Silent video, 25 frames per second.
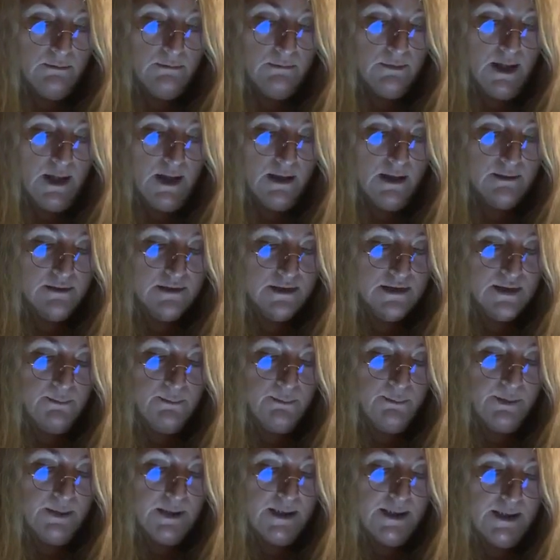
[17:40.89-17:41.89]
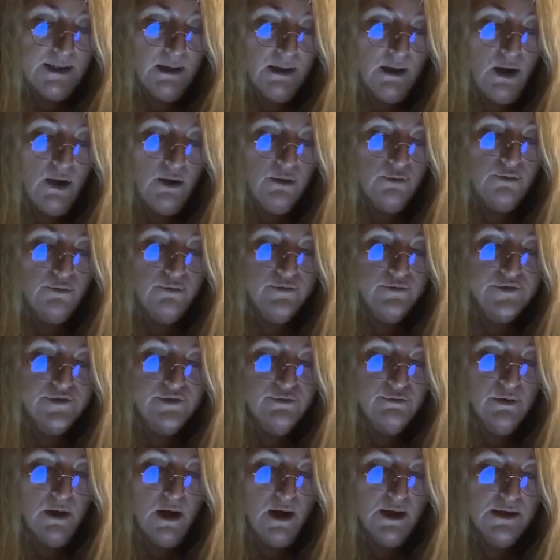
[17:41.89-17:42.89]
They're simply clothes
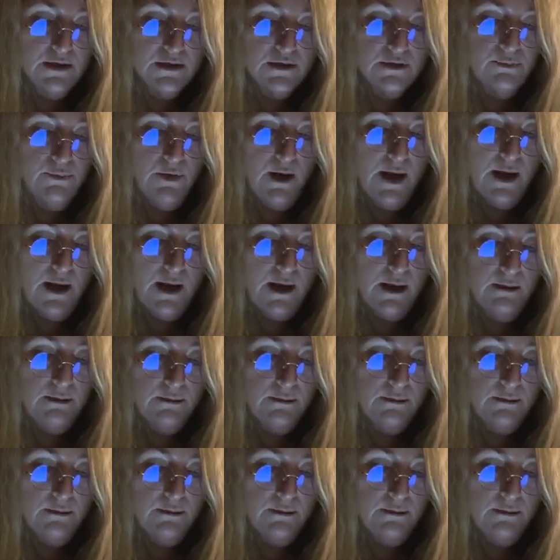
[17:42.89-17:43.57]
you like to wear.